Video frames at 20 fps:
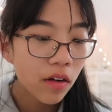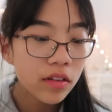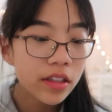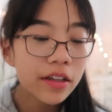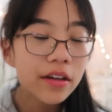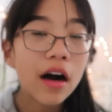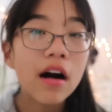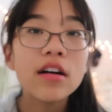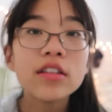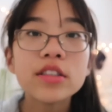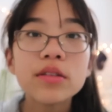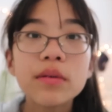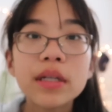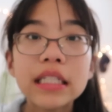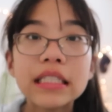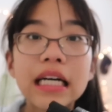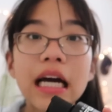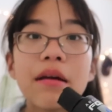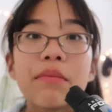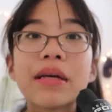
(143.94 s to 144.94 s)
I only also
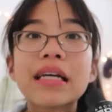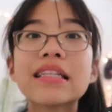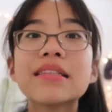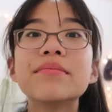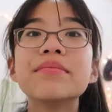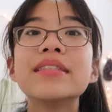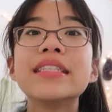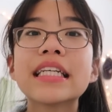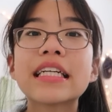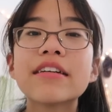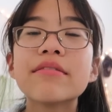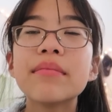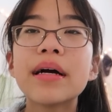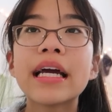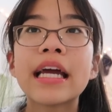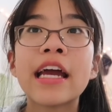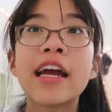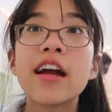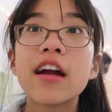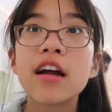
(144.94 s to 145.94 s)
want to dye it because I'm sick of
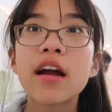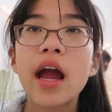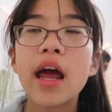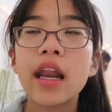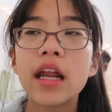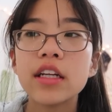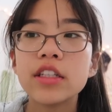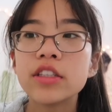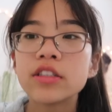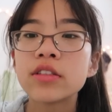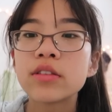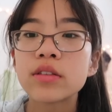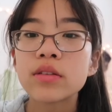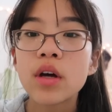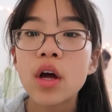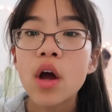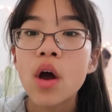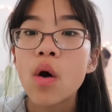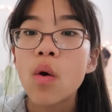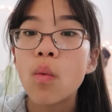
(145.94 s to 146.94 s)
my hair and I just
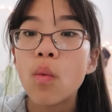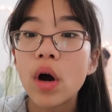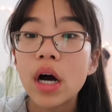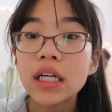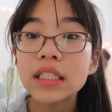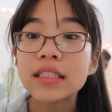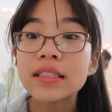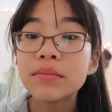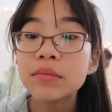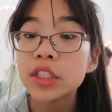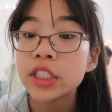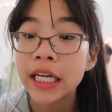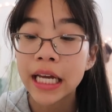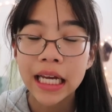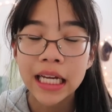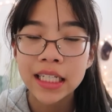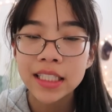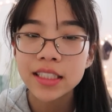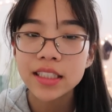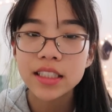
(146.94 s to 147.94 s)
want some
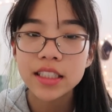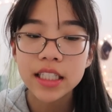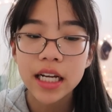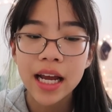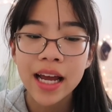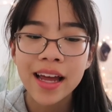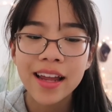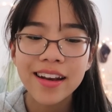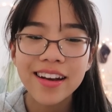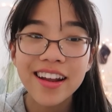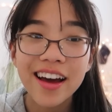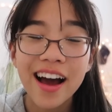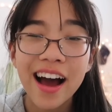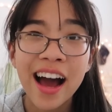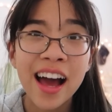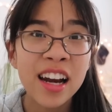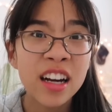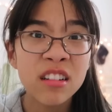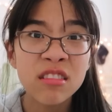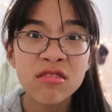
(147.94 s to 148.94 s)
change, and
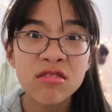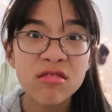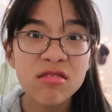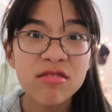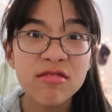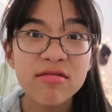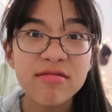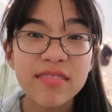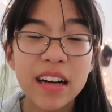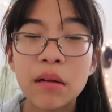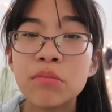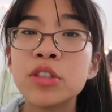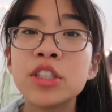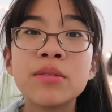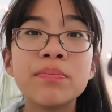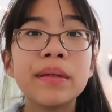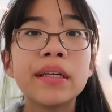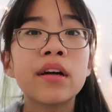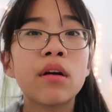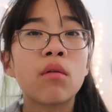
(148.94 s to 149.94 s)
I don't, I'm
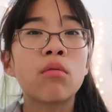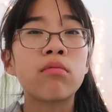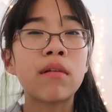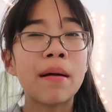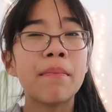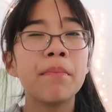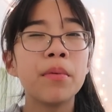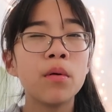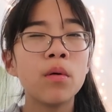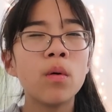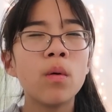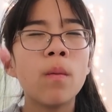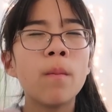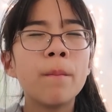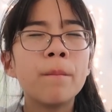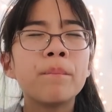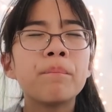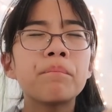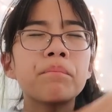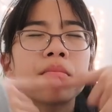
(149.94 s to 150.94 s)
just being a rebel.